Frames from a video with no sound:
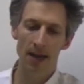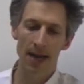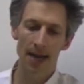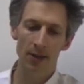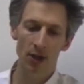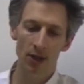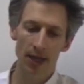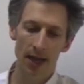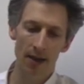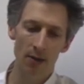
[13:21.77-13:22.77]
head
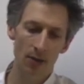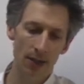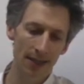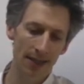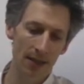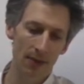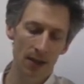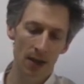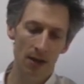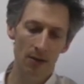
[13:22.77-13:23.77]
jutting out in order to save his
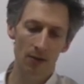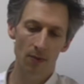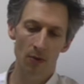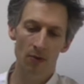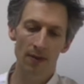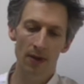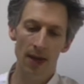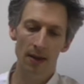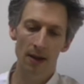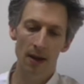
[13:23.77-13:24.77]
clothes from a
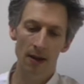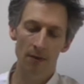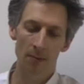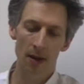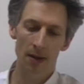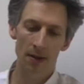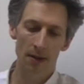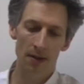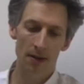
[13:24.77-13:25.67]
rivulet of blood.